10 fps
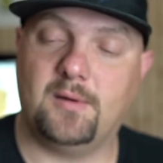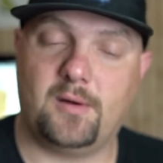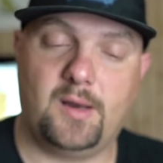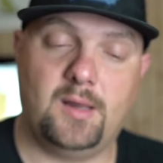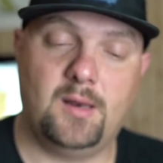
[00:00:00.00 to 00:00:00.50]
All
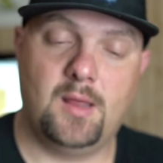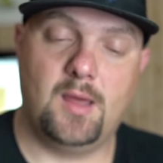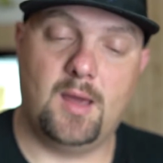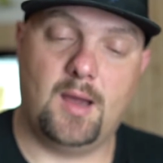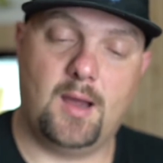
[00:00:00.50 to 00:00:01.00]
right.
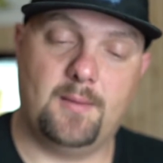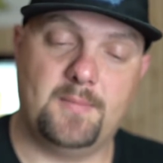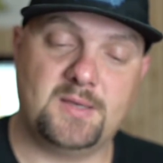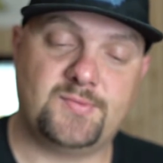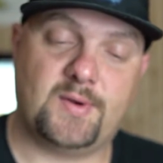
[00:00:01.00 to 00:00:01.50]

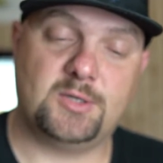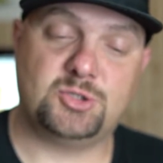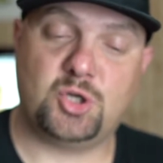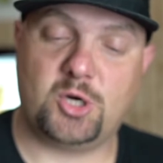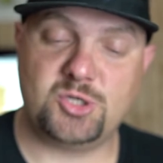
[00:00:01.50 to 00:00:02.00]
As far as
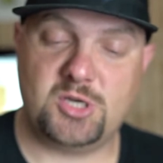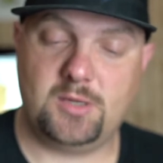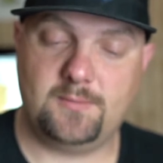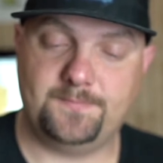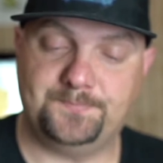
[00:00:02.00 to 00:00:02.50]

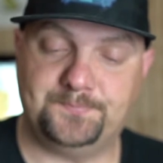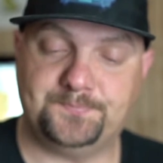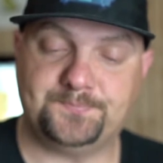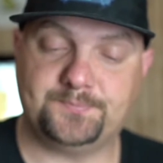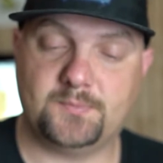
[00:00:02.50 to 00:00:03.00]
charging,
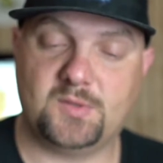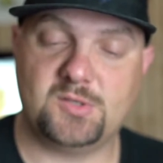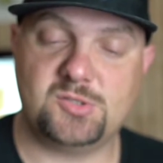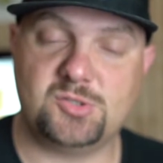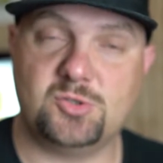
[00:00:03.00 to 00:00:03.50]

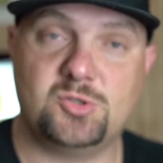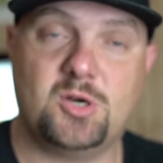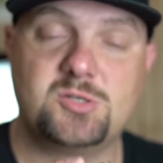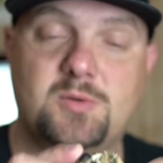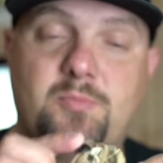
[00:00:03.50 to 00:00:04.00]
this is your
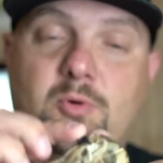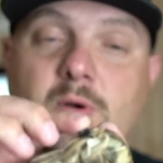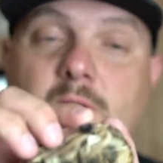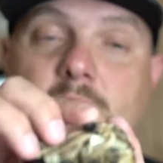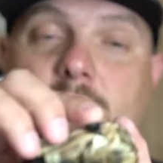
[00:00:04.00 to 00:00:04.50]
charging port.